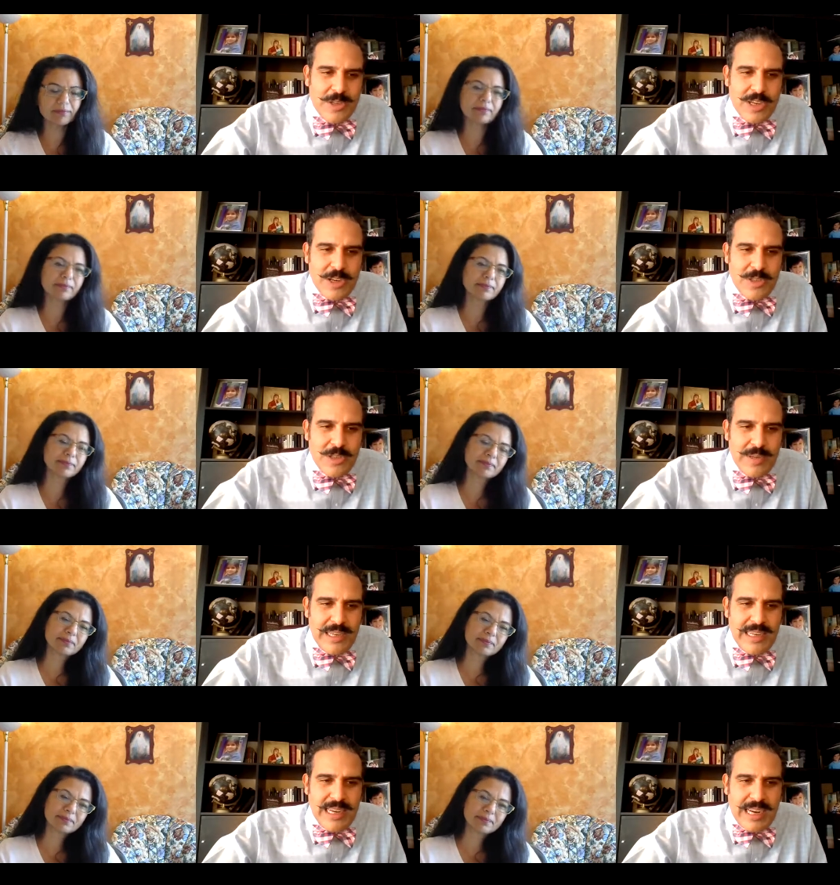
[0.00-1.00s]
Speaker 1: don't know,
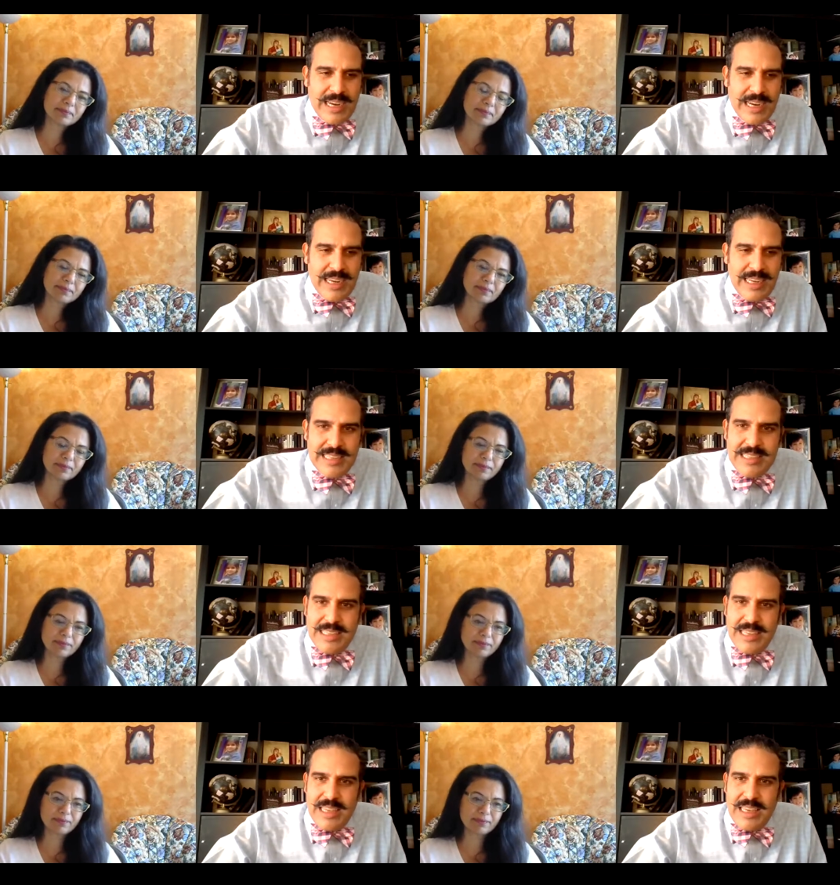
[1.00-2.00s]
Nermien uh,
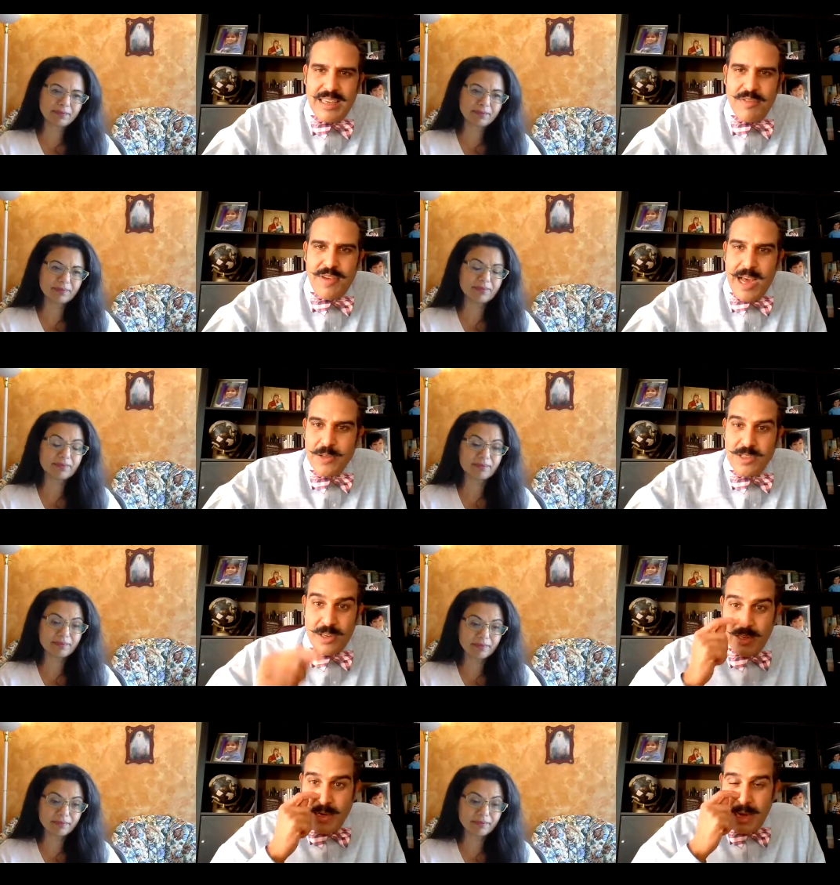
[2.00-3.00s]
is the
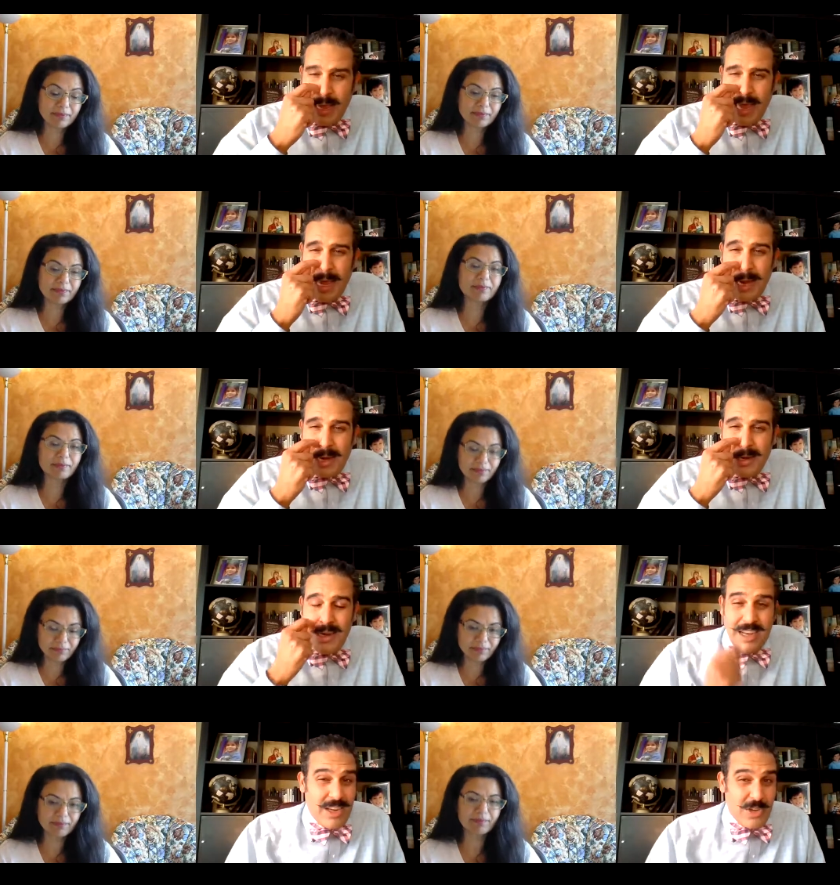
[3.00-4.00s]
founder
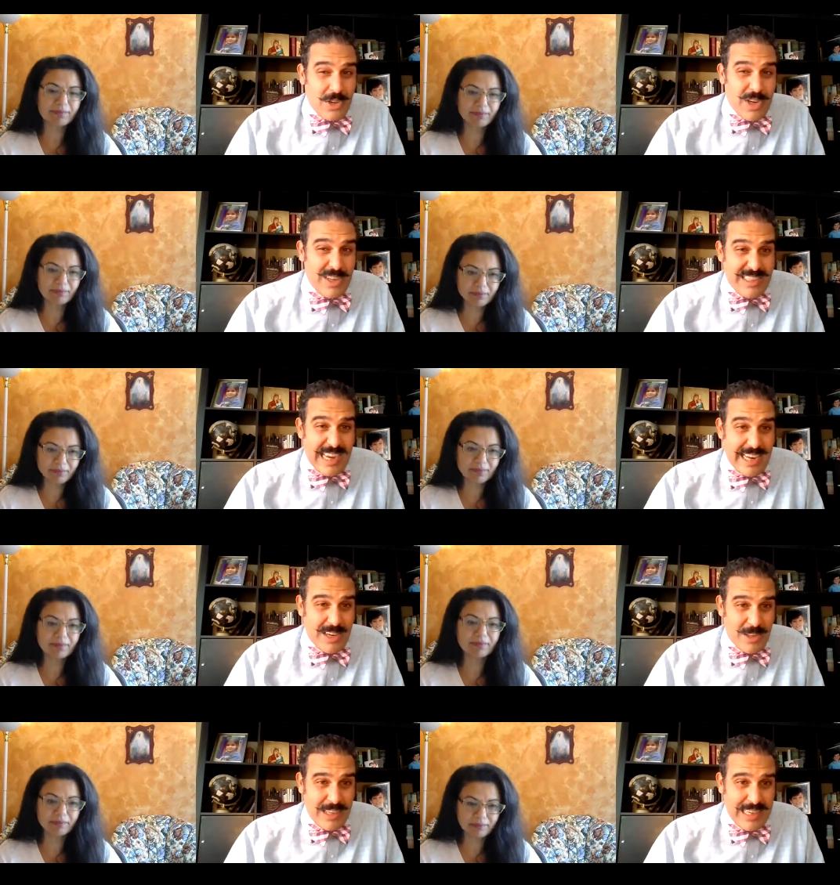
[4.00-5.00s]
and your current
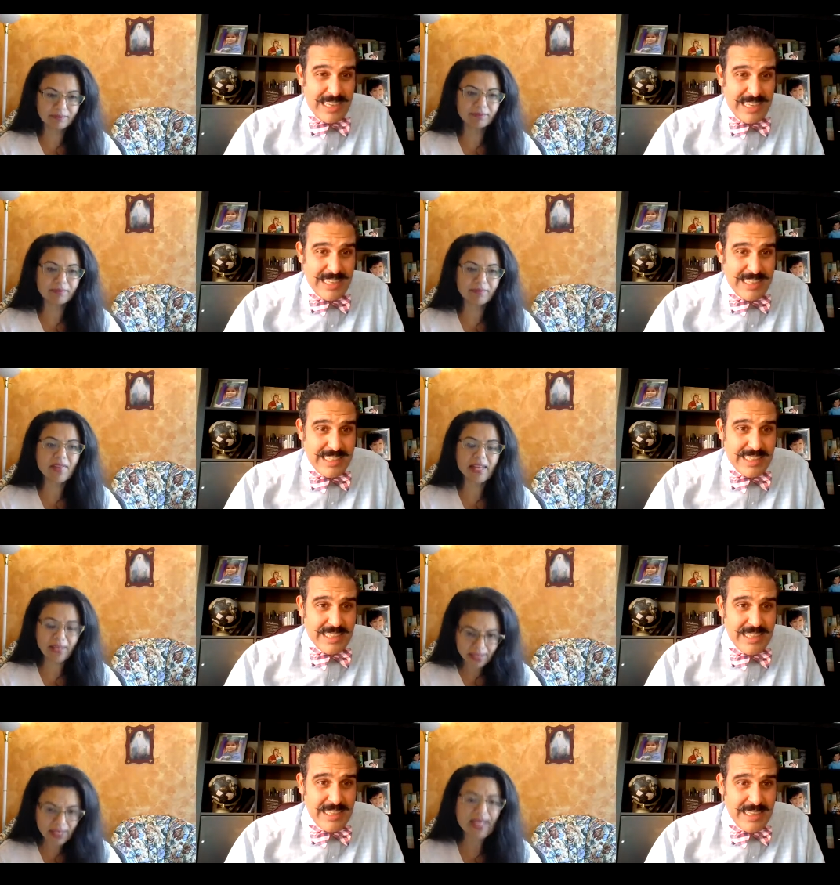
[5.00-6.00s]
title
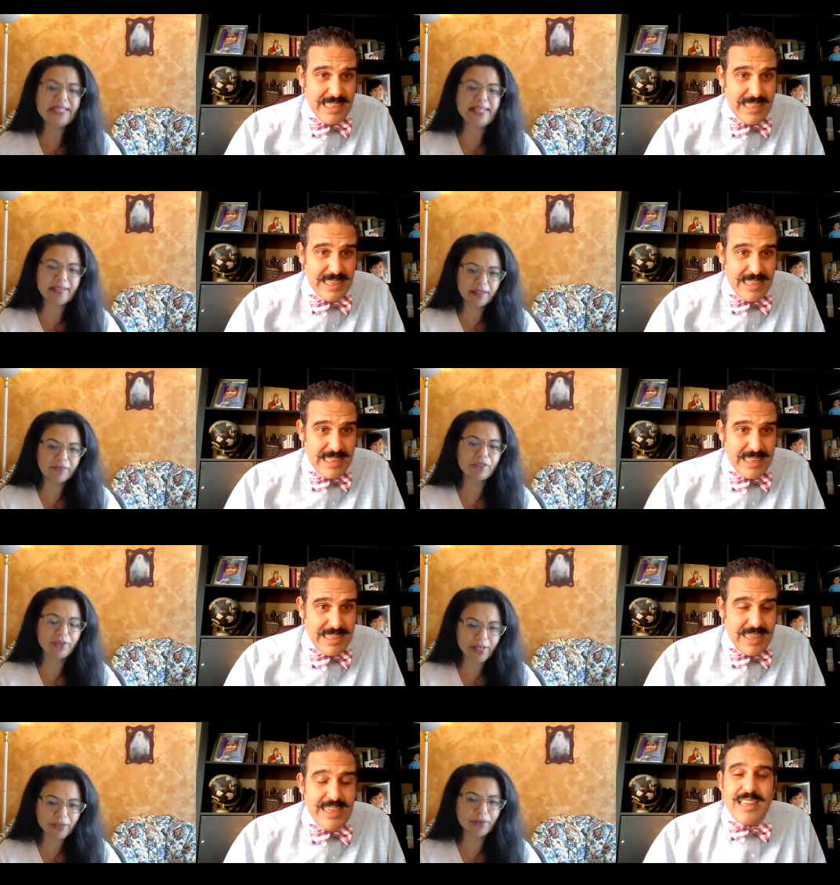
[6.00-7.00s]
is?
Speaker 2: Executive
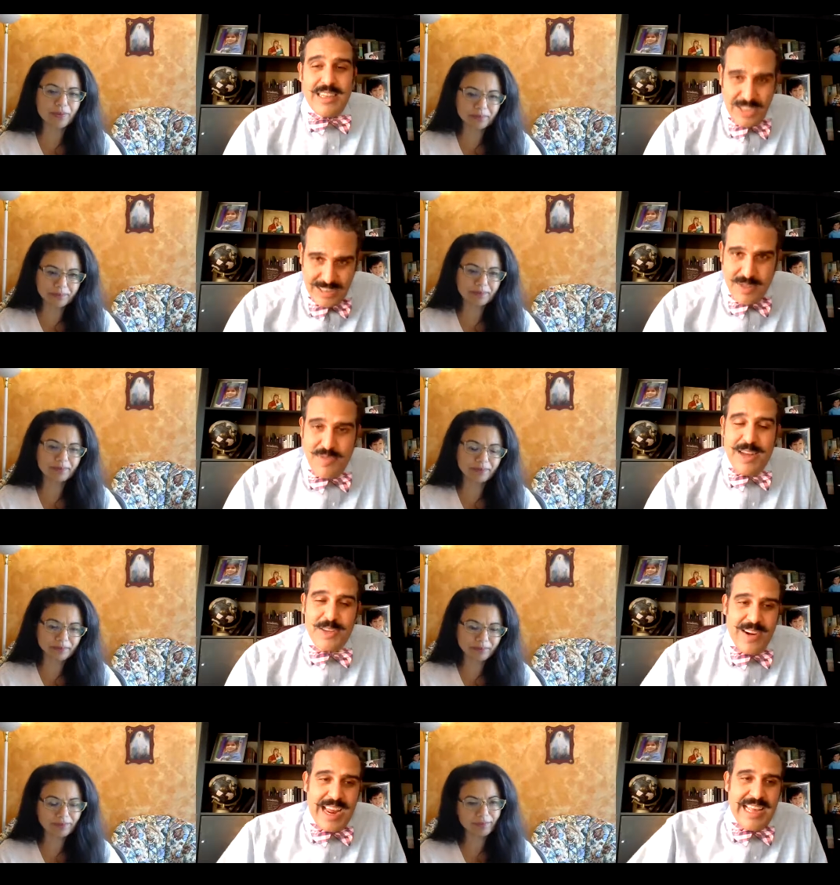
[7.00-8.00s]
Director.
Speaker 1: She's the
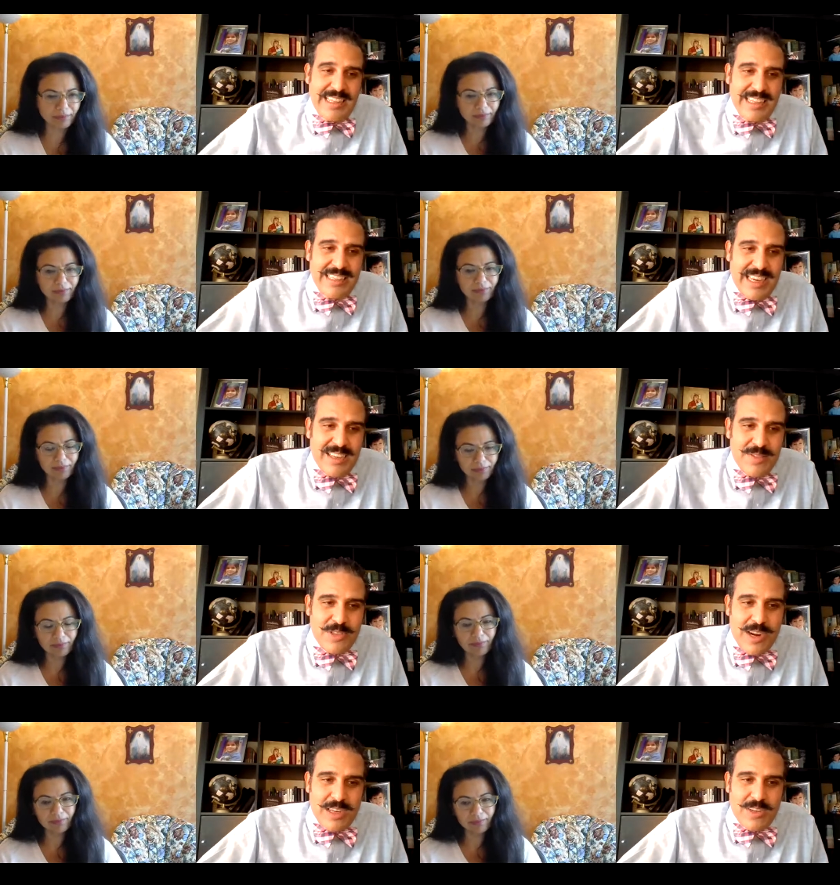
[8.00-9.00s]
founder and
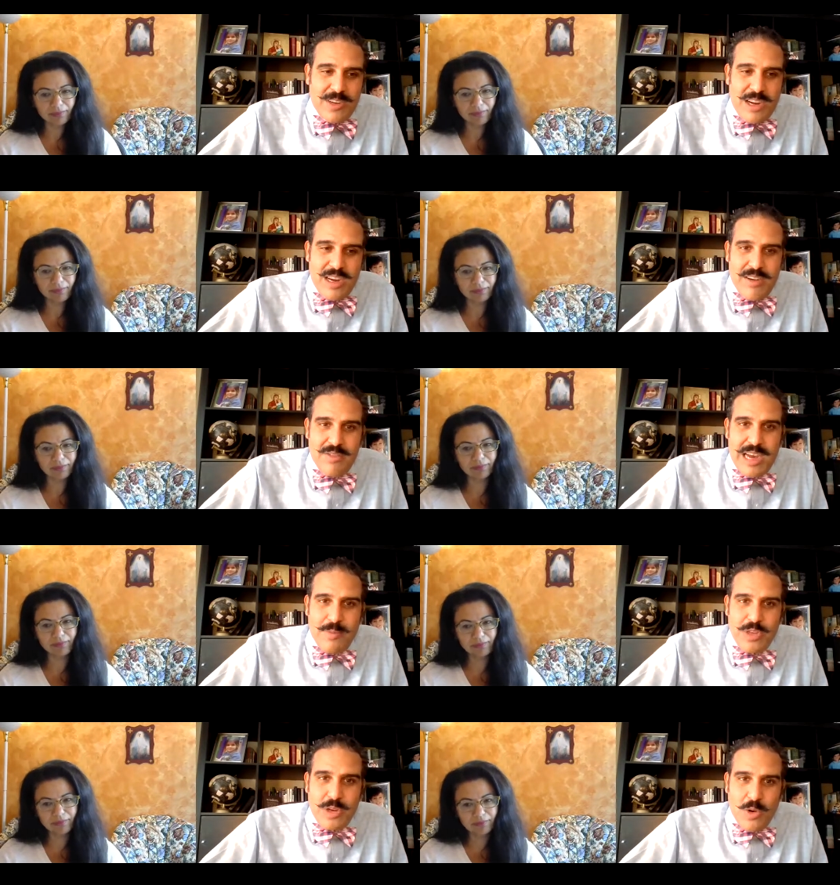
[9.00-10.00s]
executive director of
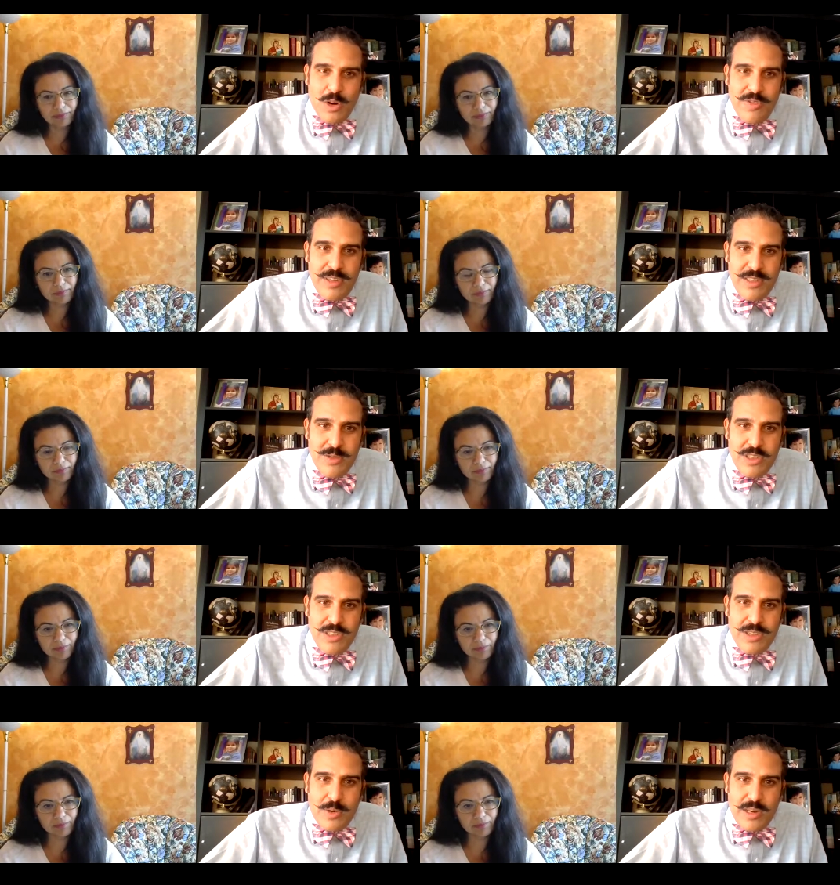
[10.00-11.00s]
Coptic Orphans,
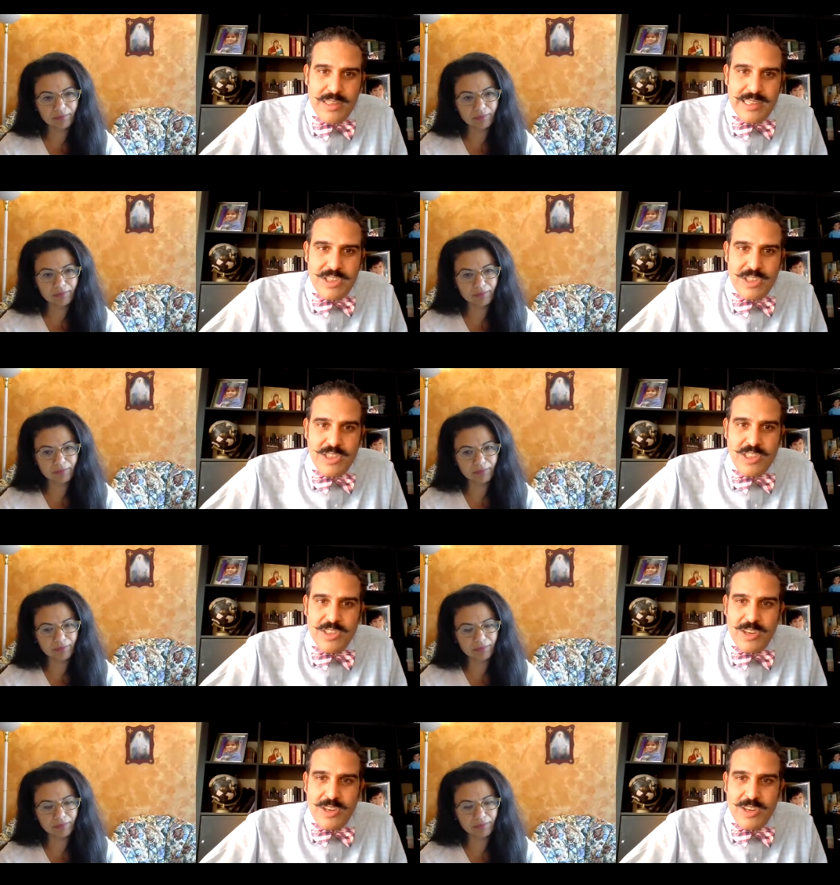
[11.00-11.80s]
which is an organization she